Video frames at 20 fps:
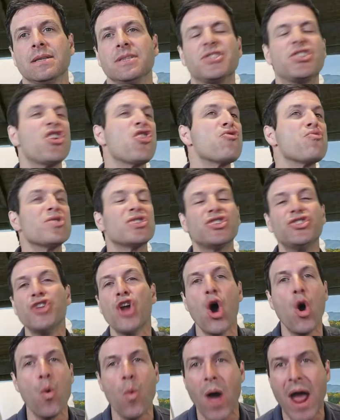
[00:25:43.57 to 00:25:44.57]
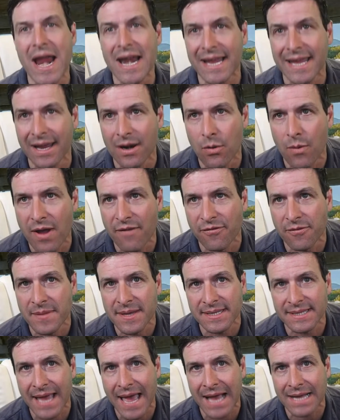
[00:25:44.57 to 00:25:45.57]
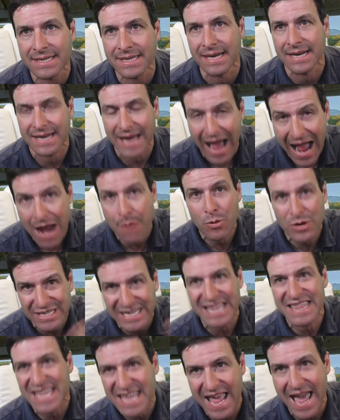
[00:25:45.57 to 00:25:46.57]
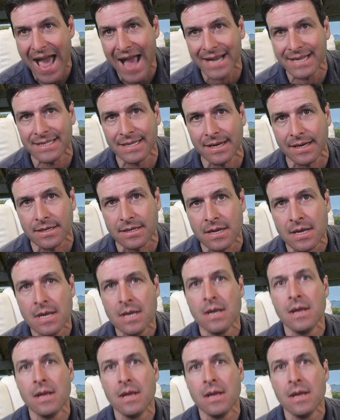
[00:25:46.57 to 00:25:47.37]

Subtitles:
There was no way to get away from this accident. I was in the accident.